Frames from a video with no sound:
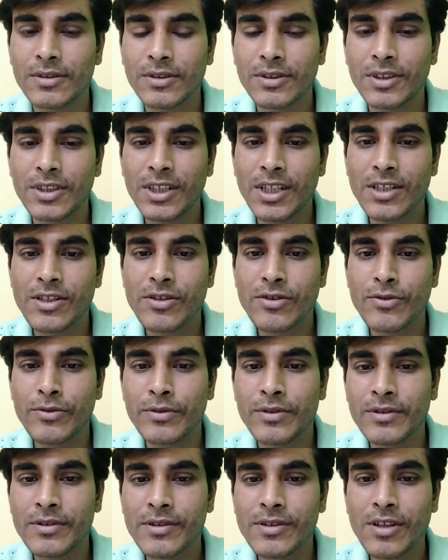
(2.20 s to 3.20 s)
Dear
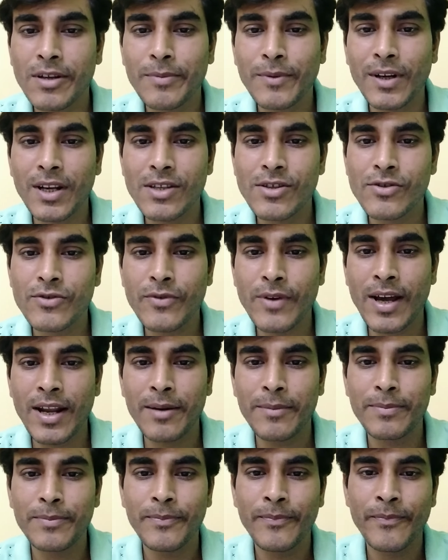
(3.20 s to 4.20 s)
students of class
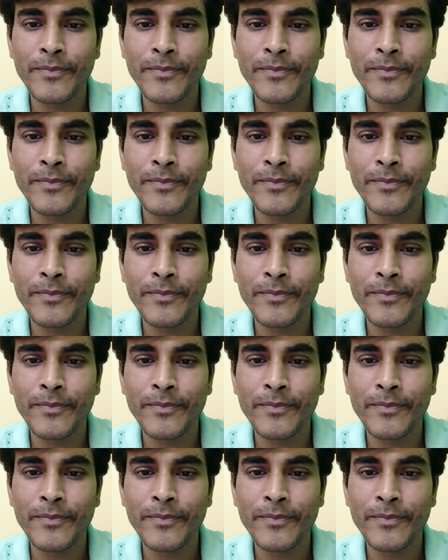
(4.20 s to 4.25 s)
12,